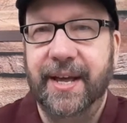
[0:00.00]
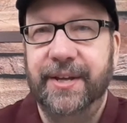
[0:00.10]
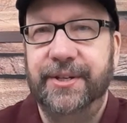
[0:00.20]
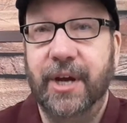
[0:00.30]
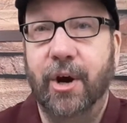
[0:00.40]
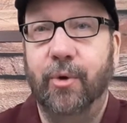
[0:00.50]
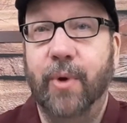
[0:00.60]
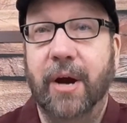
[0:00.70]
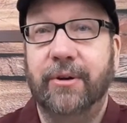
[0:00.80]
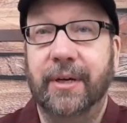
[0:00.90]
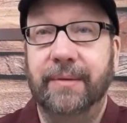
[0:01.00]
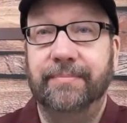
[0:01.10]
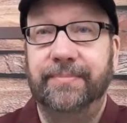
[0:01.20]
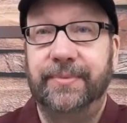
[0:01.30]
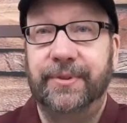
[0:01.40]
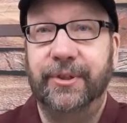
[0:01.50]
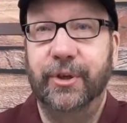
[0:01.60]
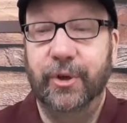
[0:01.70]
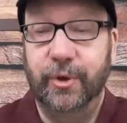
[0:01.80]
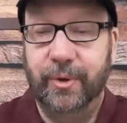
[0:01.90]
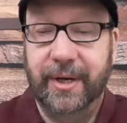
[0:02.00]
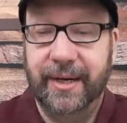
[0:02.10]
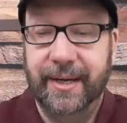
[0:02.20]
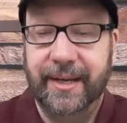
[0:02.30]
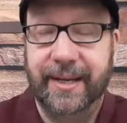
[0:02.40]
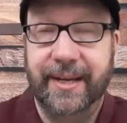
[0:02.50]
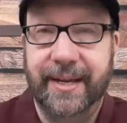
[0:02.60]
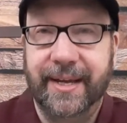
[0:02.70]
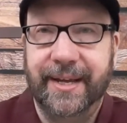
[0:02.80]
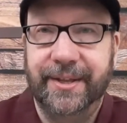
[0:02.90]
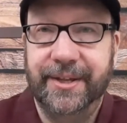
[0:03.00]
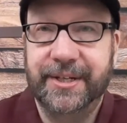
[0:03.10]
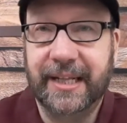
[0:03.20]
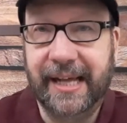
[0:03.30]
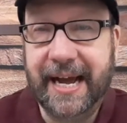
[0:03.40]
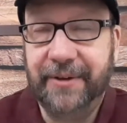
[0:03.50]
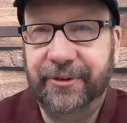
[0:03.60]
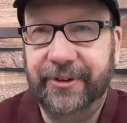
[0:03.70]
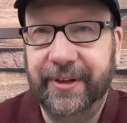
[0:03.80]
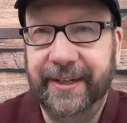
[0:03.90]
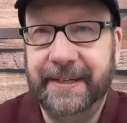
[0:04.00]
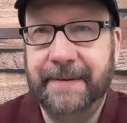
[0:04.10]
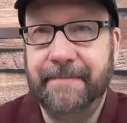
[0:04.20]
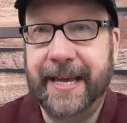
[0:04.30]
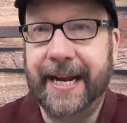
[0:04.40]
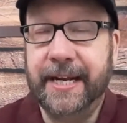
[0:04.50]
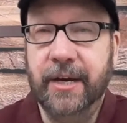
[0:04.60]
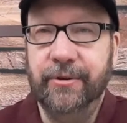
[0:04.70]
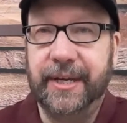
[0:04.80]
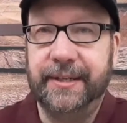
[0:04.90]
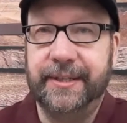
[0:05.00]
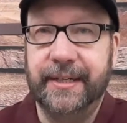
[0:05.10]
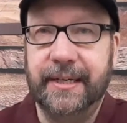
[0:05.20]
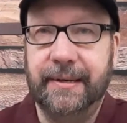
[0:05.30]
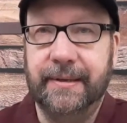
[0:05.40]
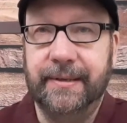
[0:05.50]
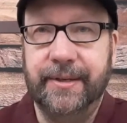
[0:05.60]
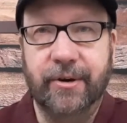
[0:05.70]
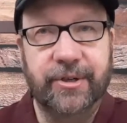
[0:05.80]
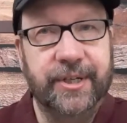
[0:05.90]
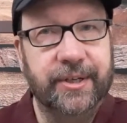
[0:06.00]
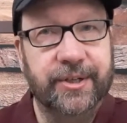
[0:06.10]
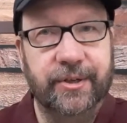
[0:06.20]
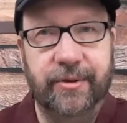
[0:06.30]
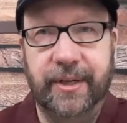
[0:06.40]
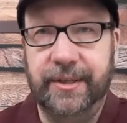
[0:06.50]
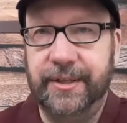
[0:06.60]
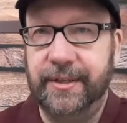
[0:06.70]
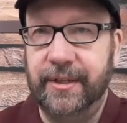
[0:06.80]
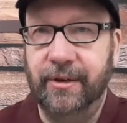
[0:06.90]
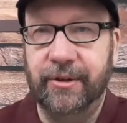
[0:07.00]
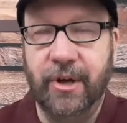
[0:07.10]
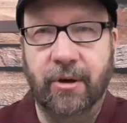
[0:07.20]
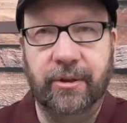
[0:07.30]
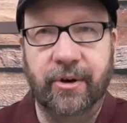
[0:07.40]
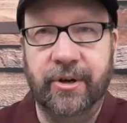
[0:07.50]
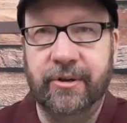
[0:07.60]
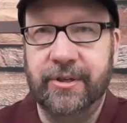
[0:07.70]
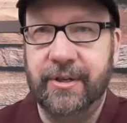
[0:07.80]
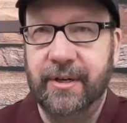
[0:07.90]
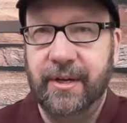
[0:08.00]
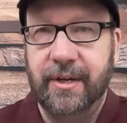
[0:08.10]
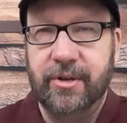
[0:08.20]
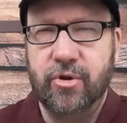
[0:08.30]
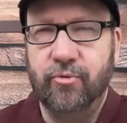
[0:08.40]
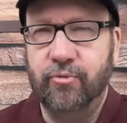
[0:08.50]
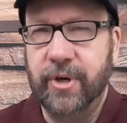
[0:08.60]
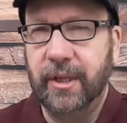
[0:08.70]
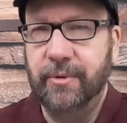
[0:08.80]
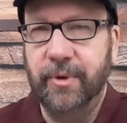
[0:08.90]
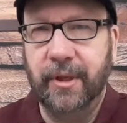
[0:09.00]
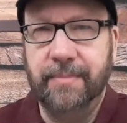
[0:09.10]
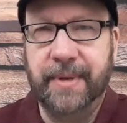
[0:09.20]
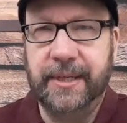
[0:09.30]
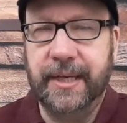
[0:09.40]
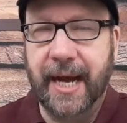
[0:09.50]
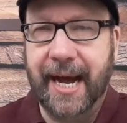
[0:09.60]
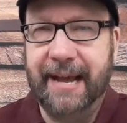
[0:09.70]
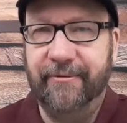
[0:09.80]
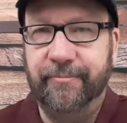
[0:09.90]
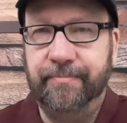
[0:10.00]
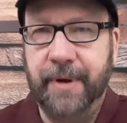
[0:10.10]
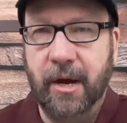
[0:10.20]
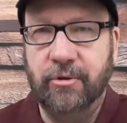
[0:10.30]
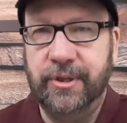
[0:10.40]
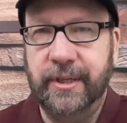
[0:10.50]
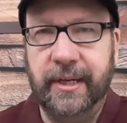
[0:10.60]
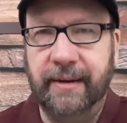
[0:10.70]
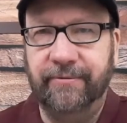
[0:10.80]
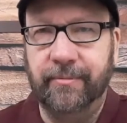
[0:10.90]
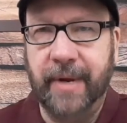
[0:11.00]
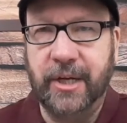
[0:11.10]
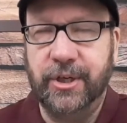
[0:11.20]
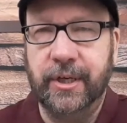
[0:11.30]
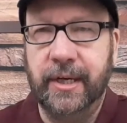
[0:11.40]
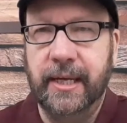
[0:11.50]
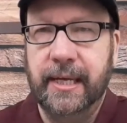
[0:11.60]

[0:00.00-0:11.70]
So, welcome to this class. And I know that nursing students, you're adult learners, you're really busy. I have posted information